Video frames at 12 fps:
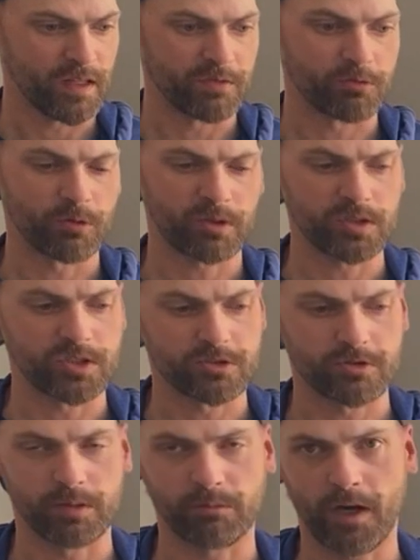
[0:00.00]
they've really
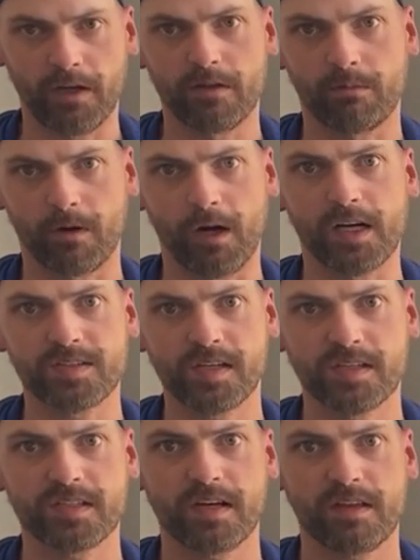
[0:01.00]
streamlined the
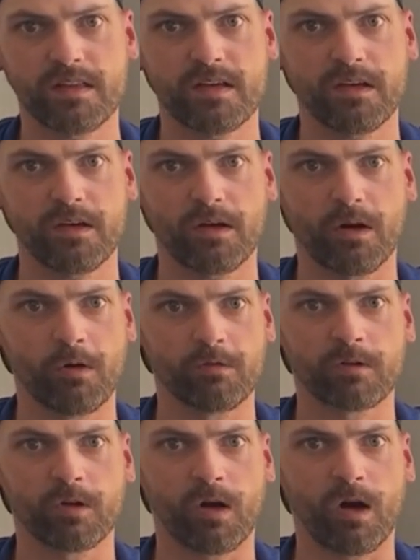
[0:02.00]
process, I think,
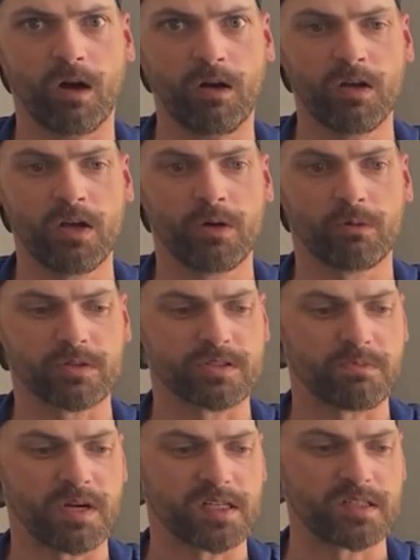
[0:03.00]
overall,
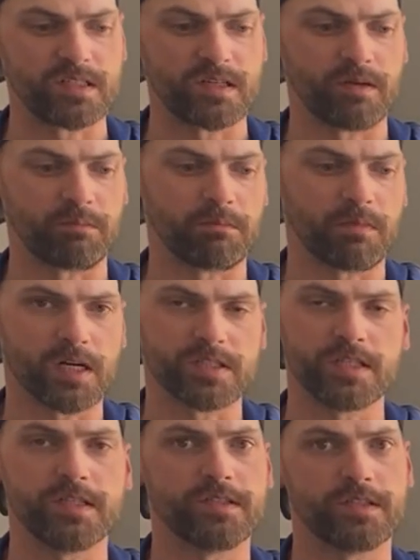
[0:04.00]
which makes it
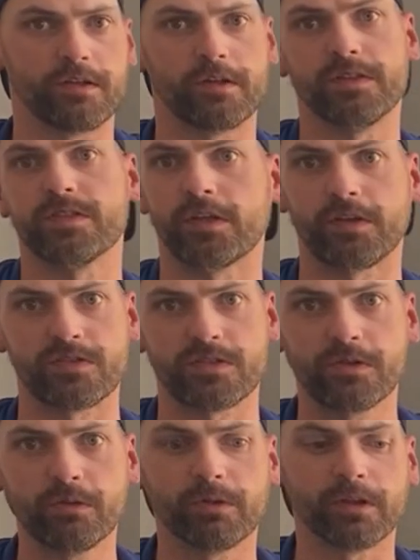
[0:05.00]
much easier as a
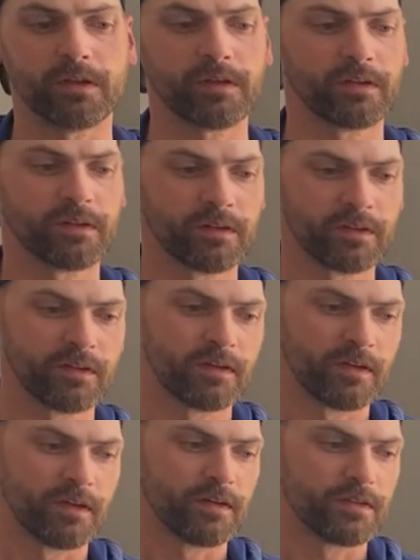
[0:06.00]
consumer
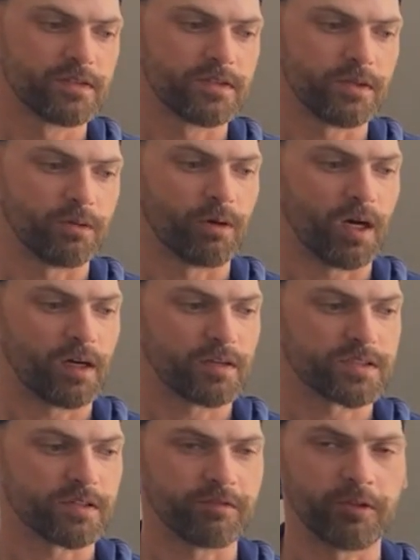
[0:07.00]

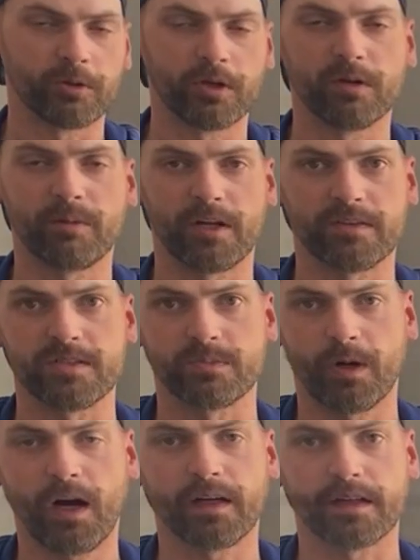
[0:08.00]
to feel good about these
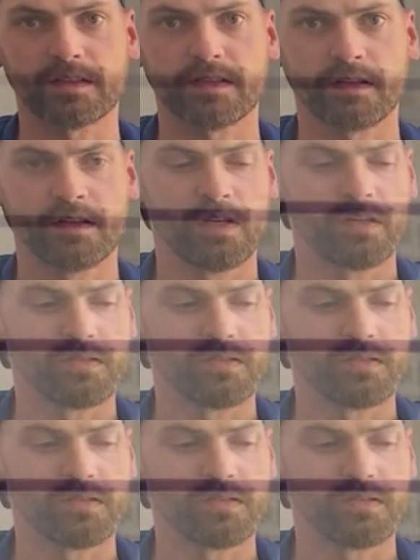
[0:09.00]
products.